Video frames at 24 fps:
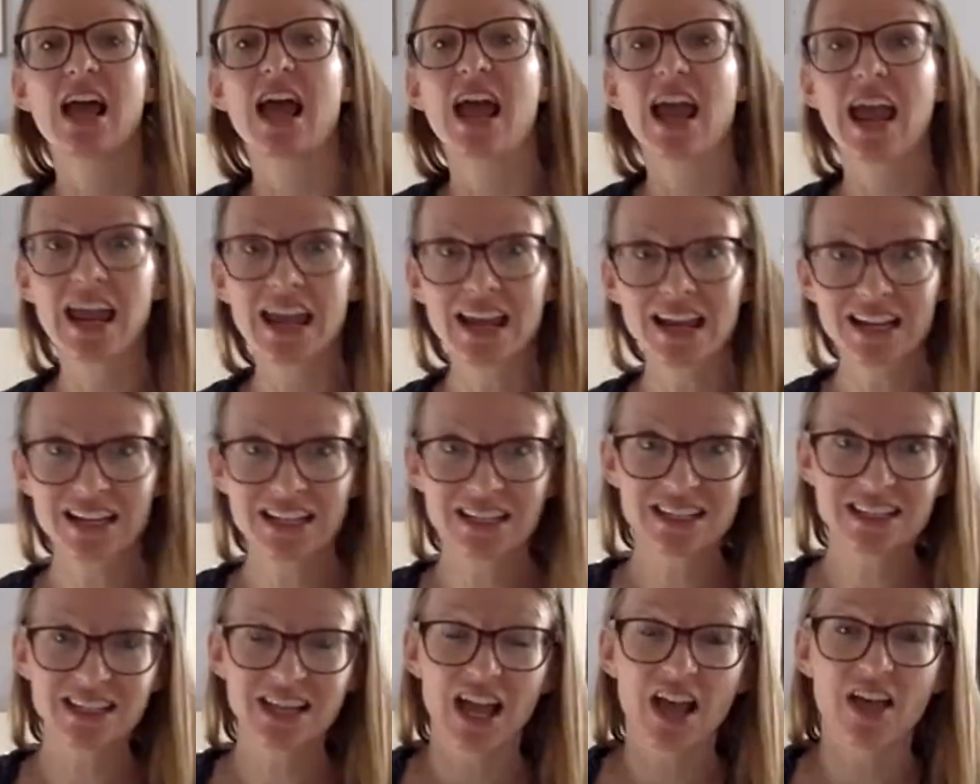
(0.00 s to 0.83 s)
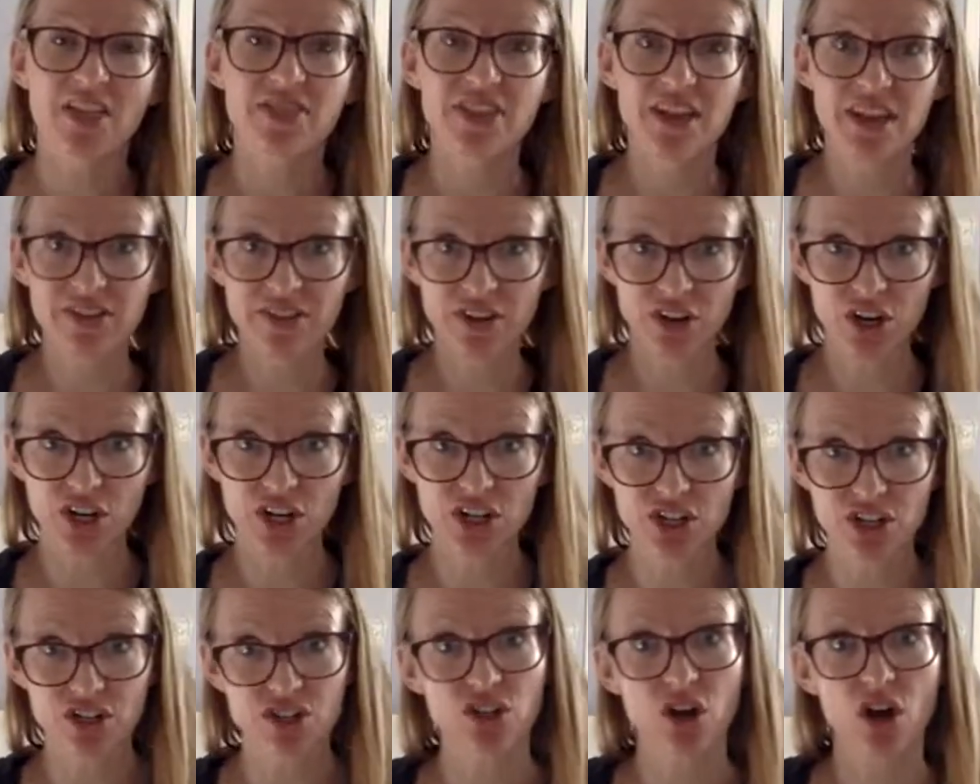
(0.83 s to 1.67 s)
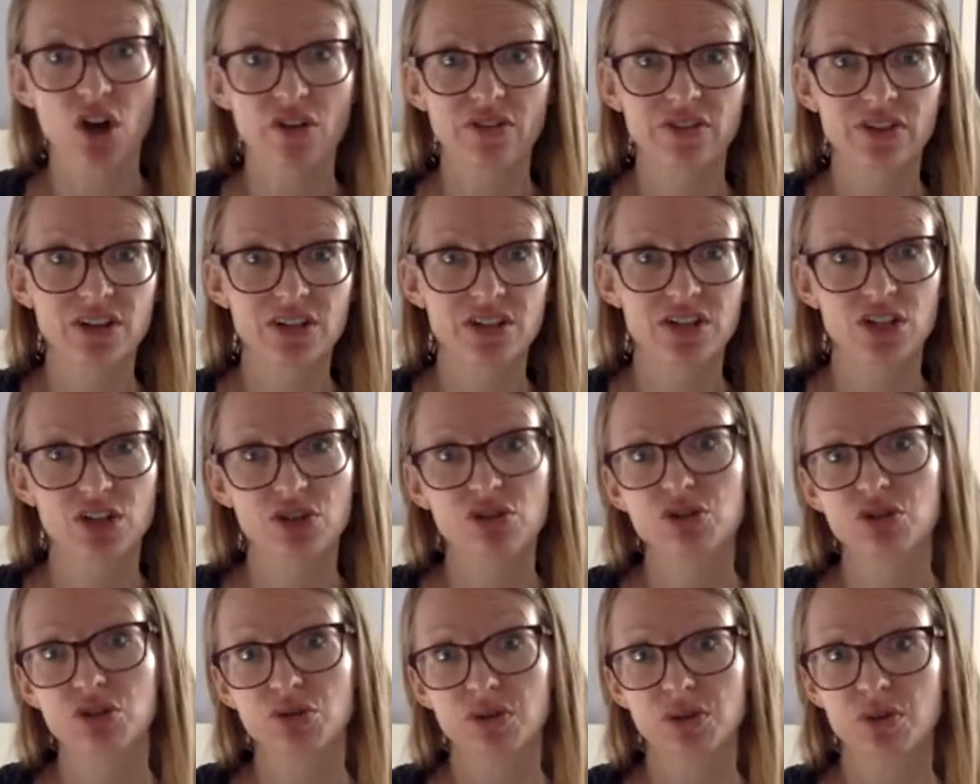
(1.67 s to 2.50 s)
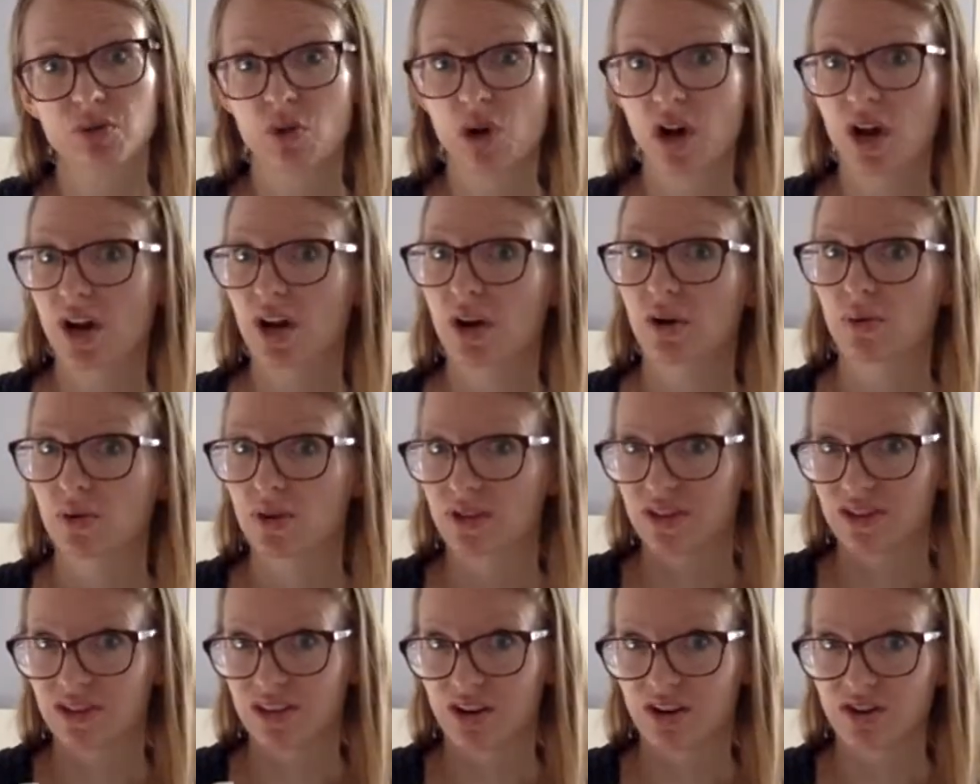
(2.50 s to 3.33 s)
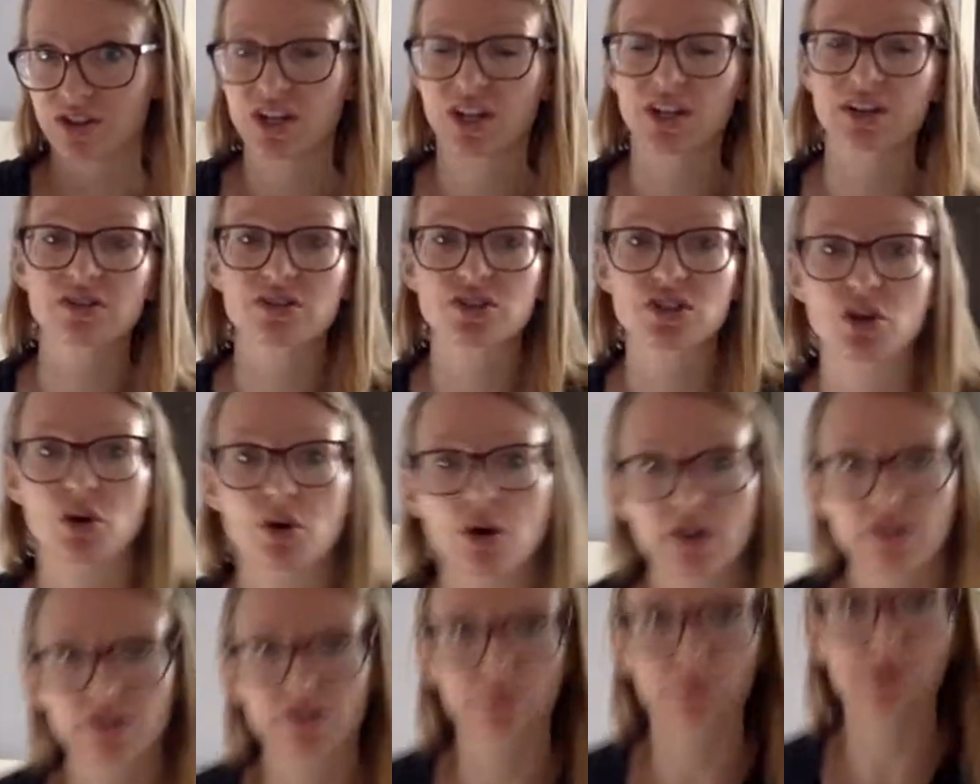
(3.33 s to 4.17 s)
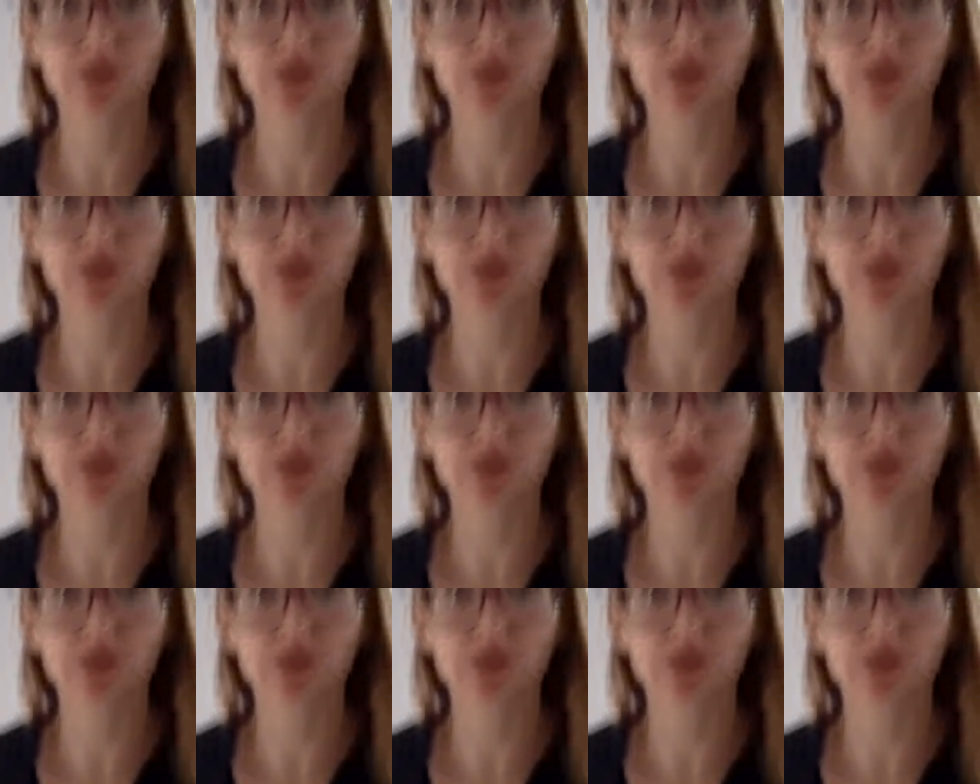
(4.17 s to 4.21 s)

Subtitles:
And then they're going to dissolve into CO2 and water once they're done. So on the